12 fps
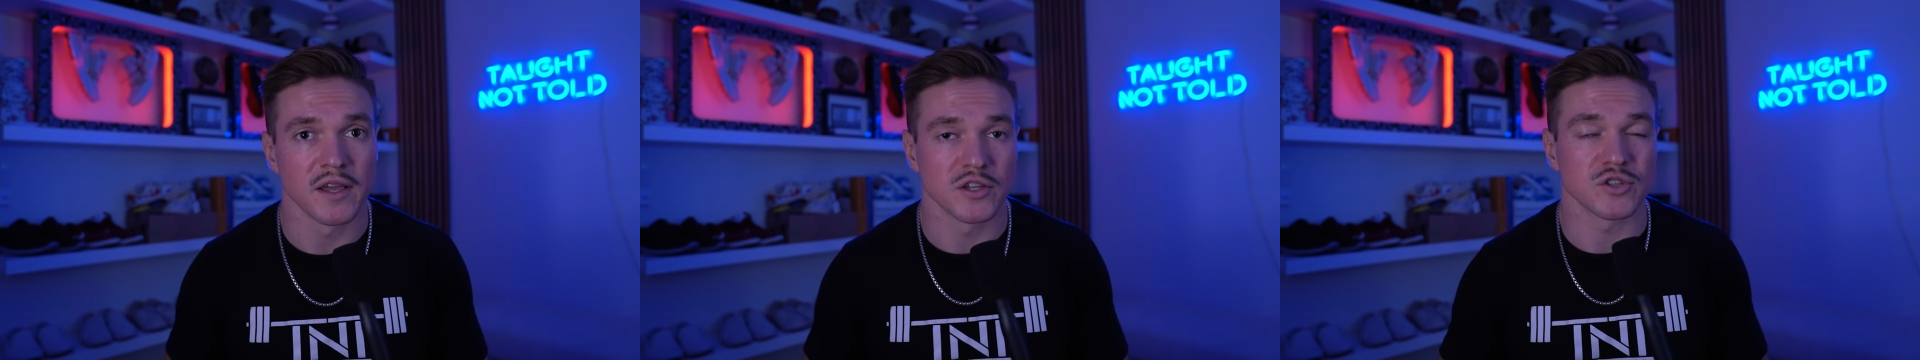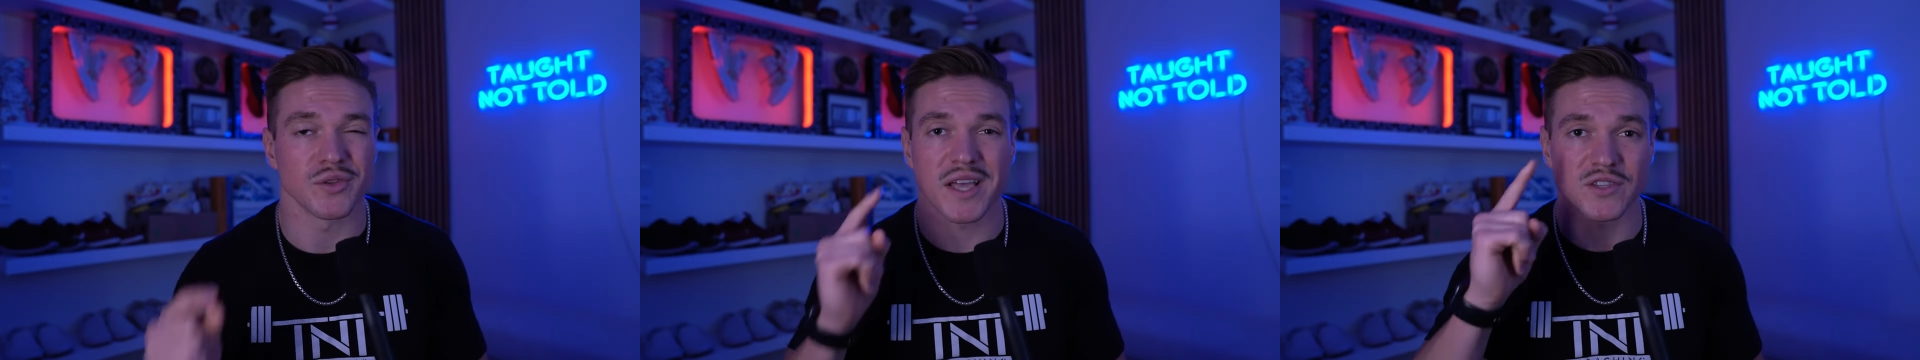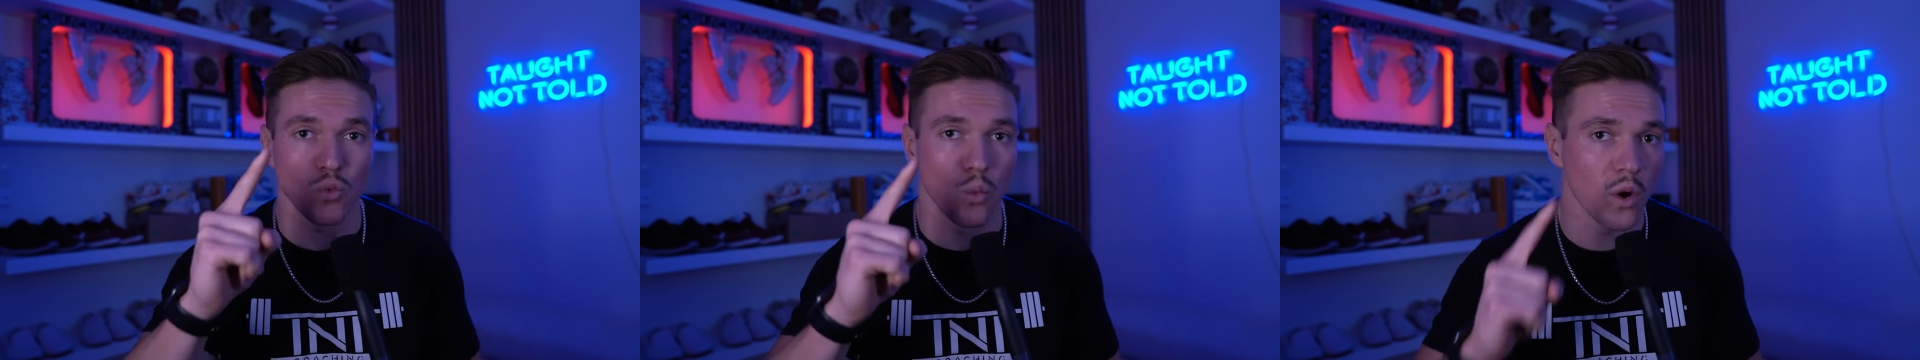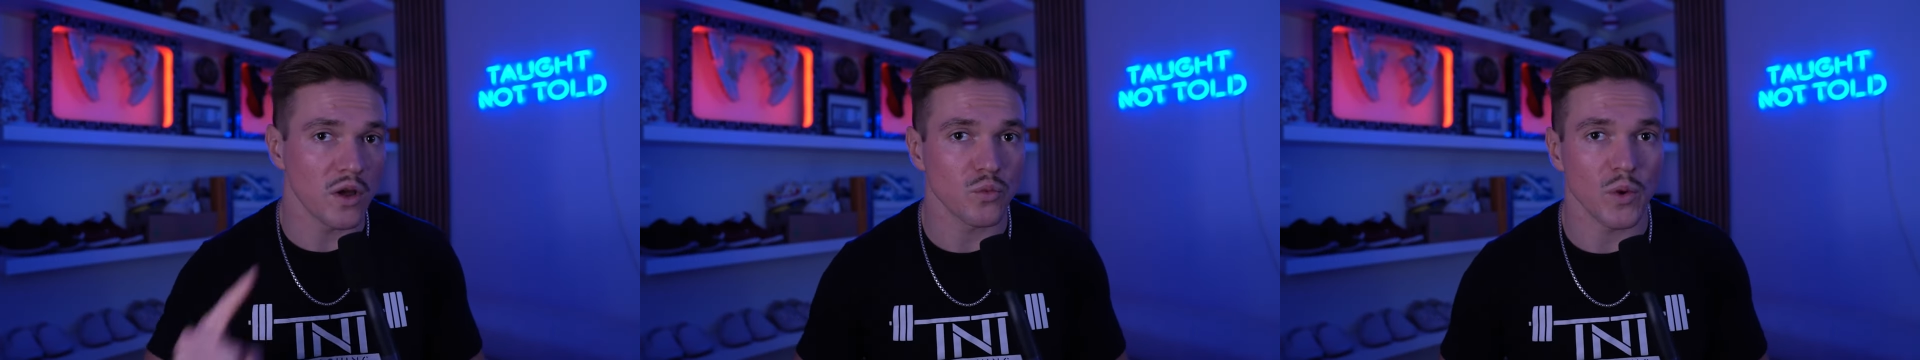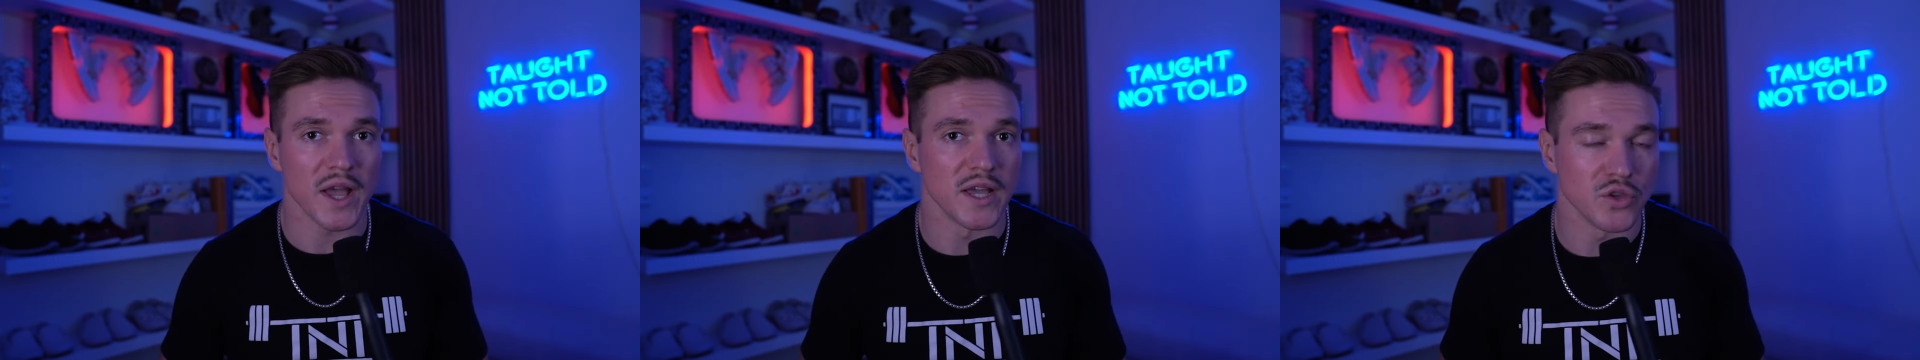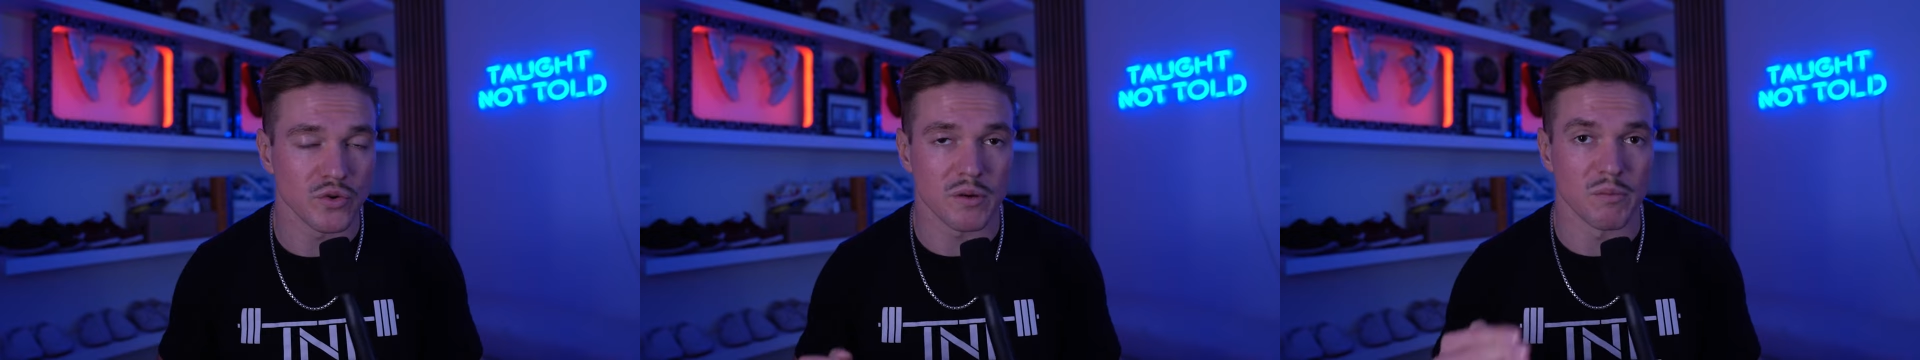So that's one way
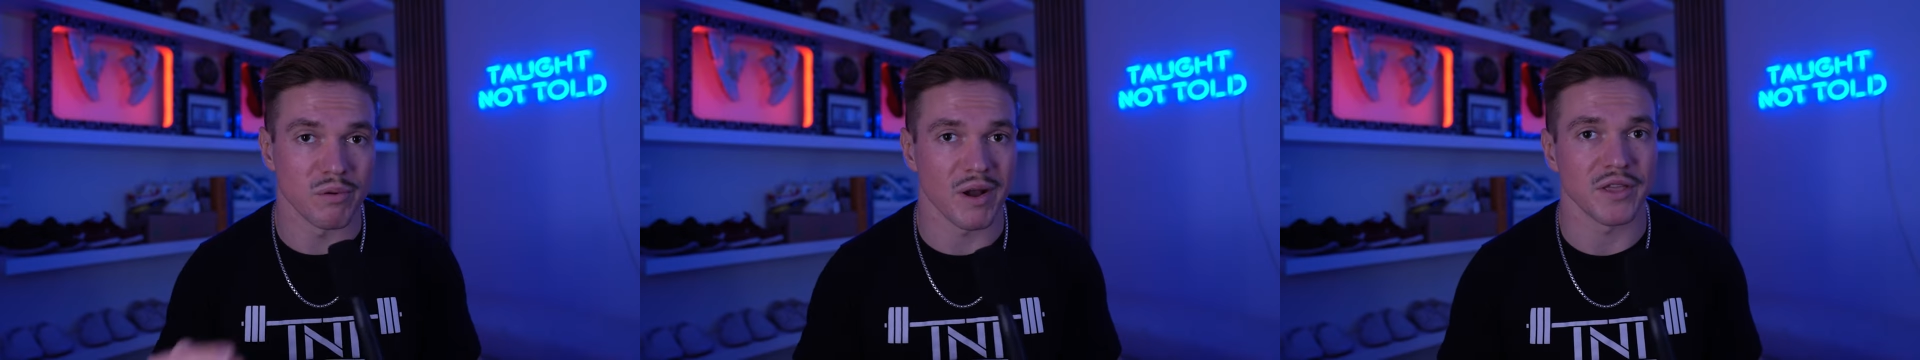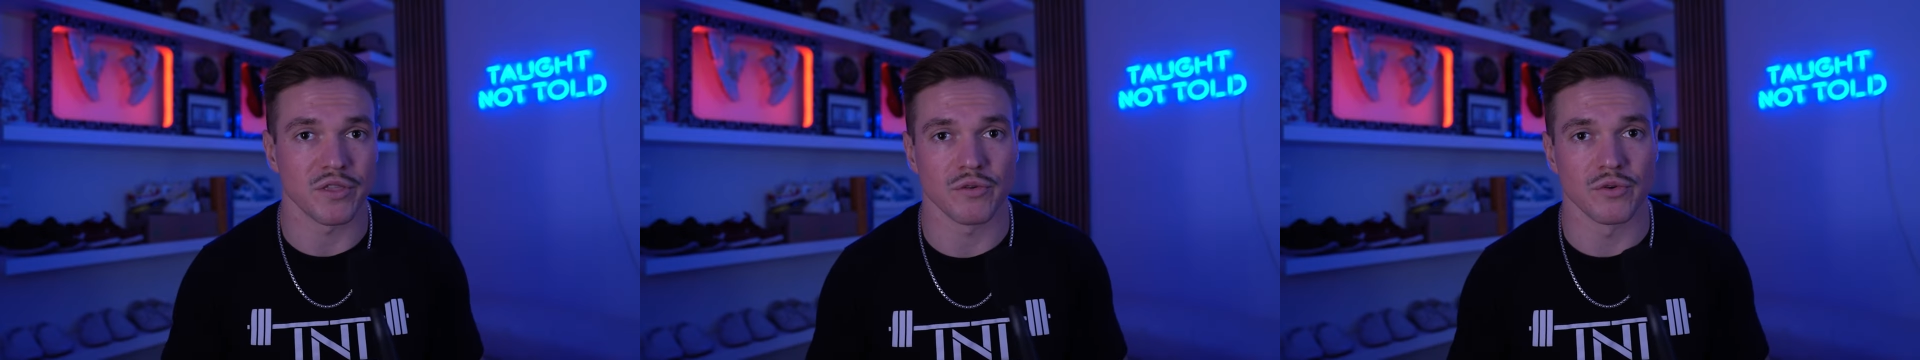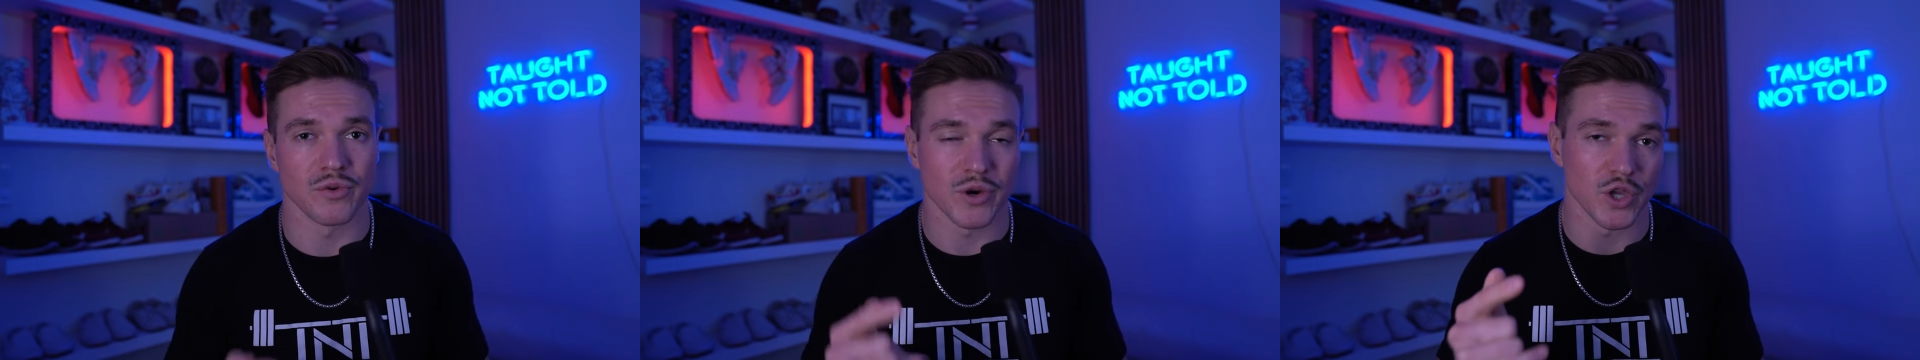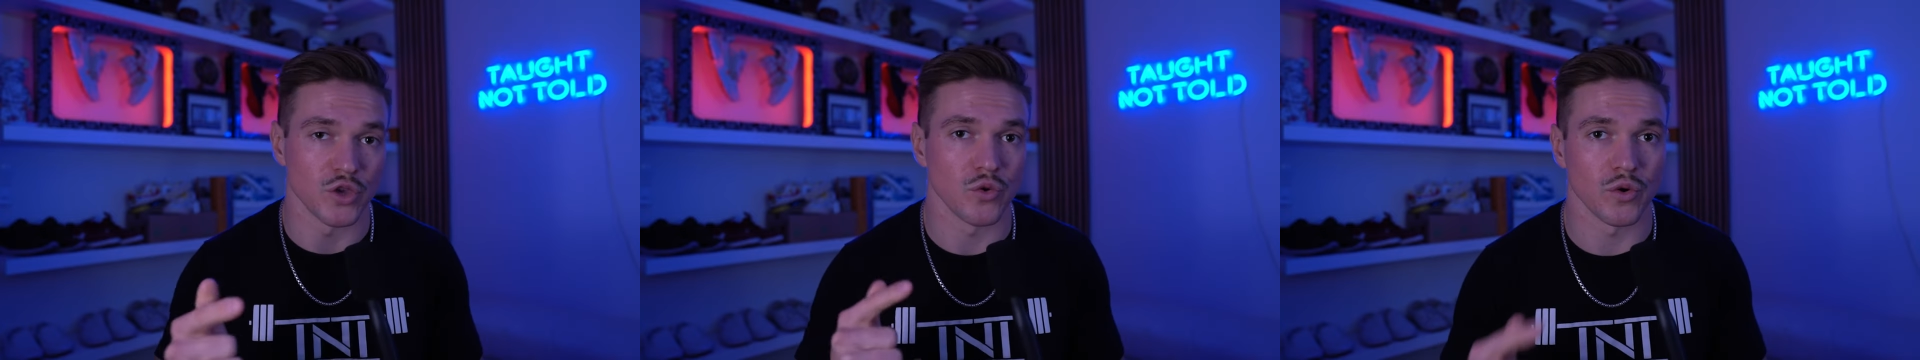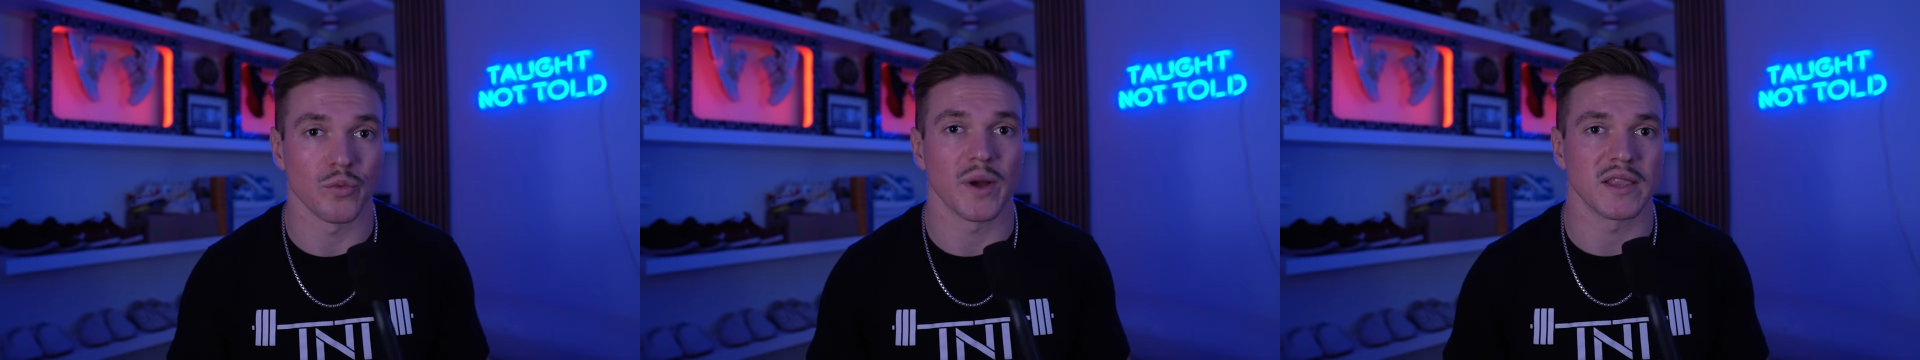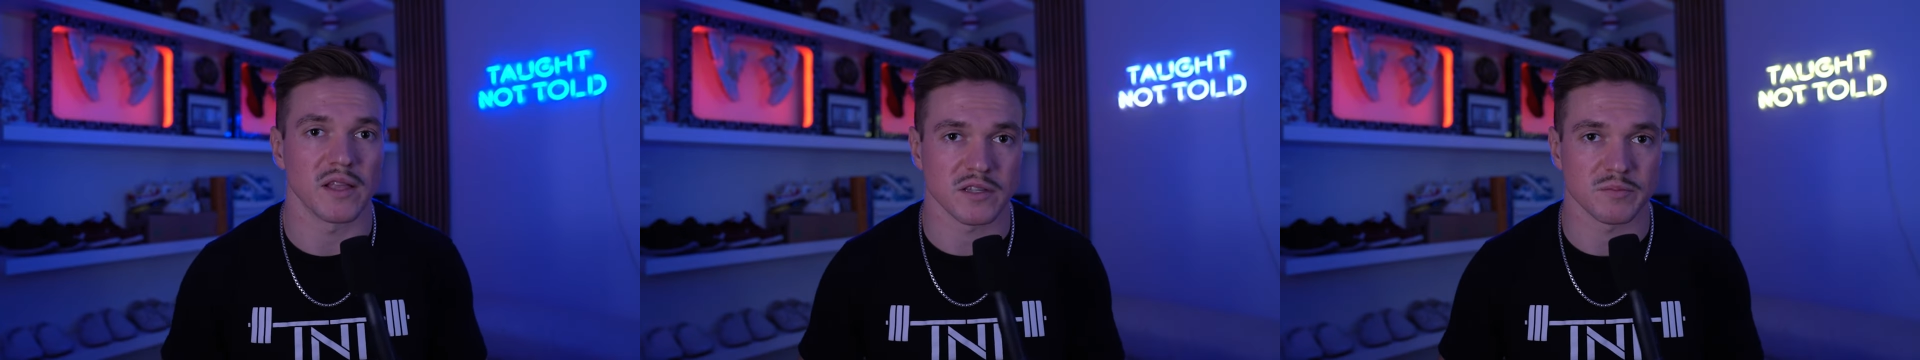you can break through your
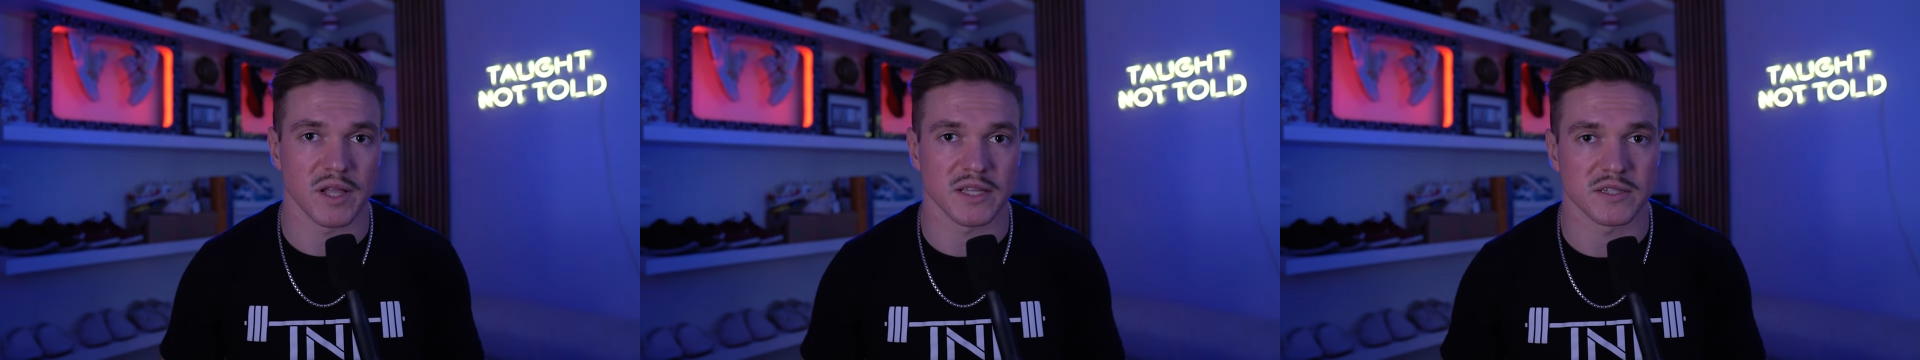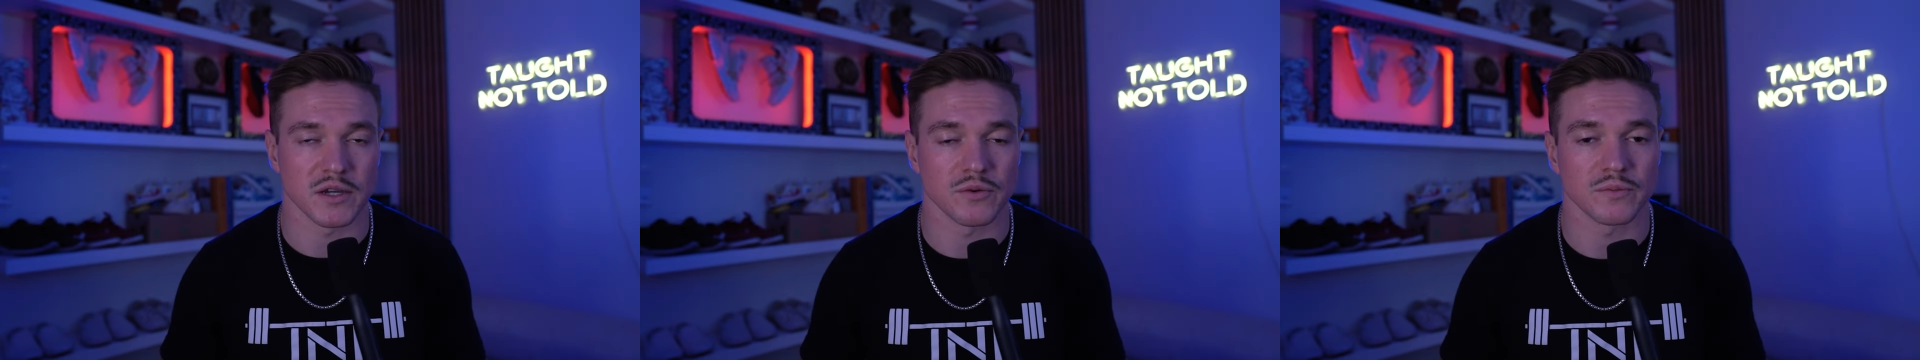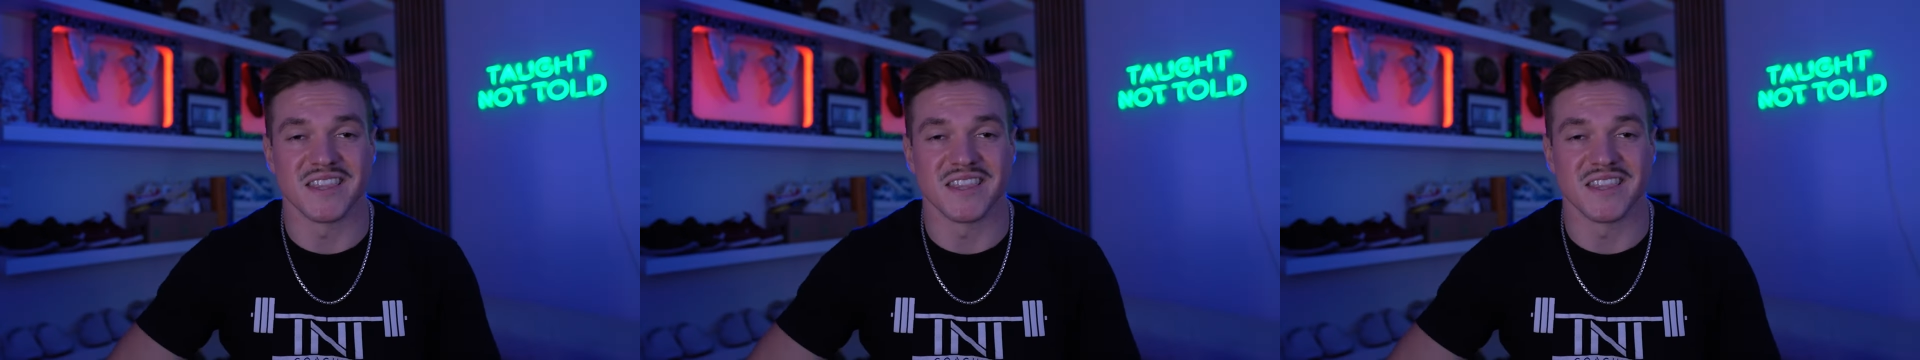weight loss plateau.